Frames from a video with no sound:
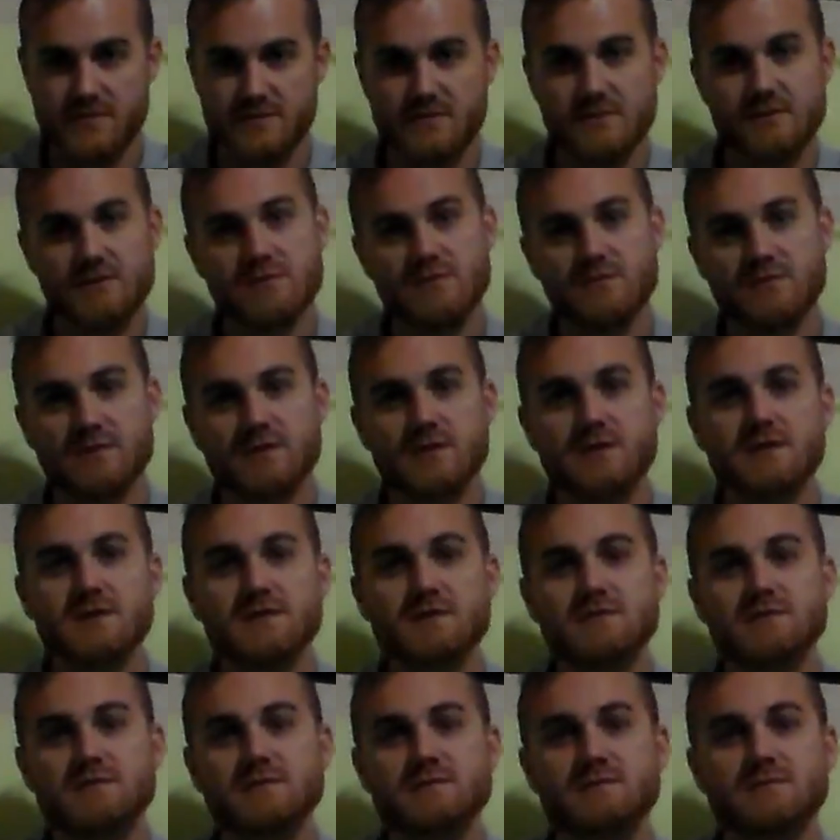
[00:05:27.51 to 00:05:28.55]
to do
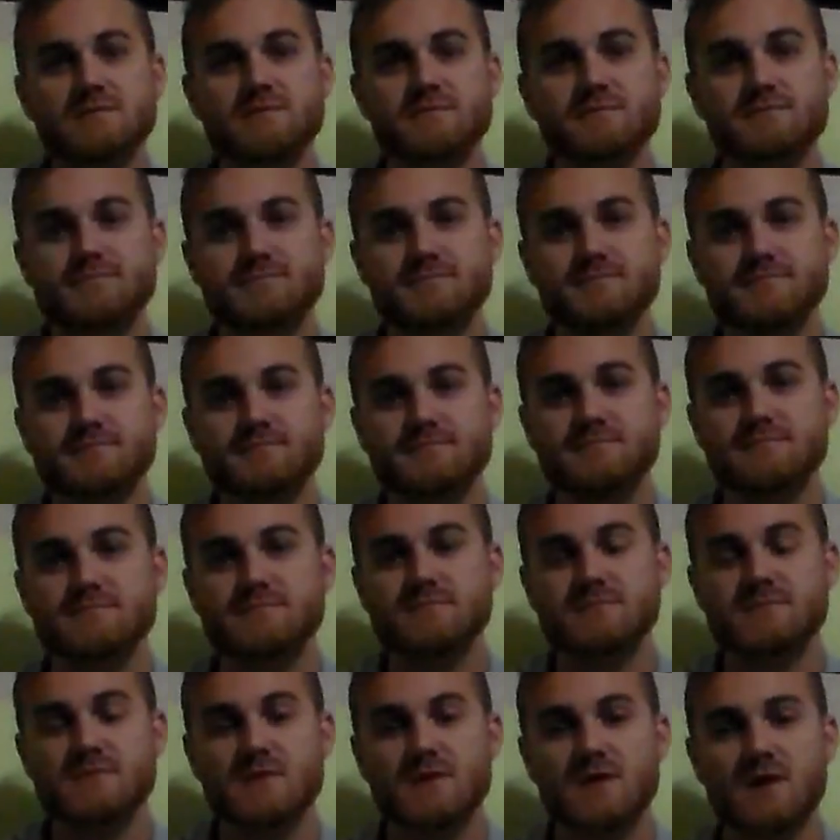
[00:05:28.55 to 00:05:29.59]
this.
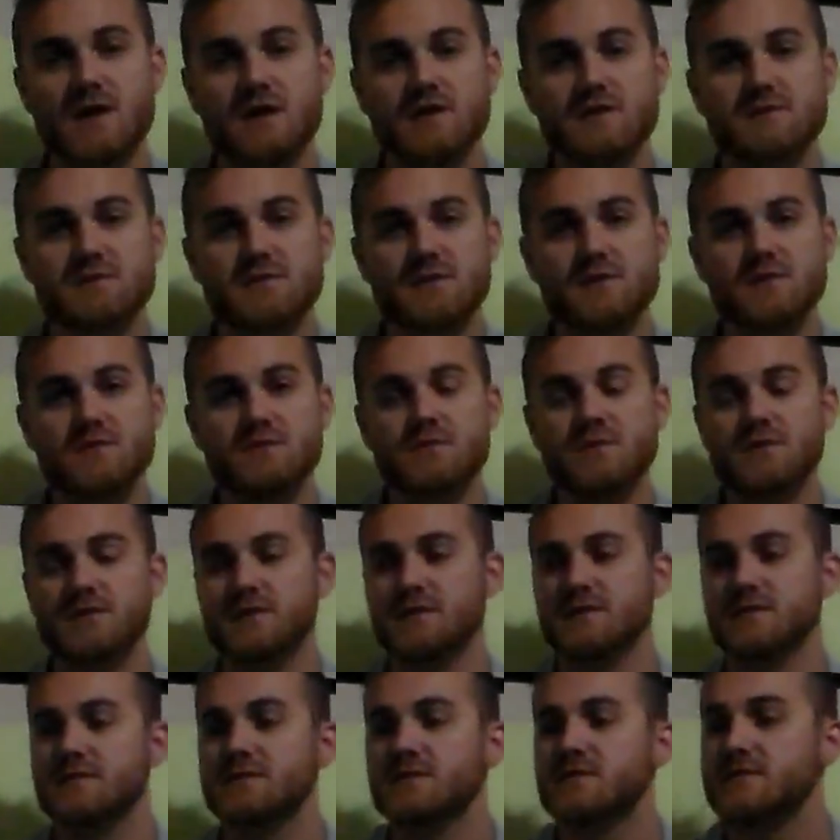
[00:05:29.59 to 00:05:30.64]
I don't
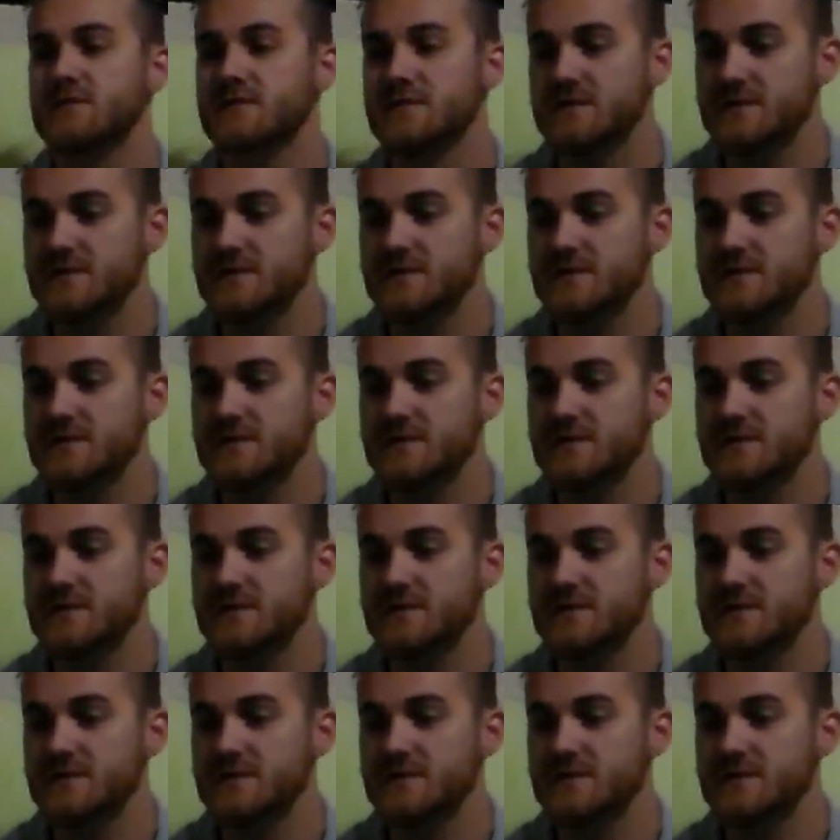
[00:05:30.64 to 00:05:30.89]
want to do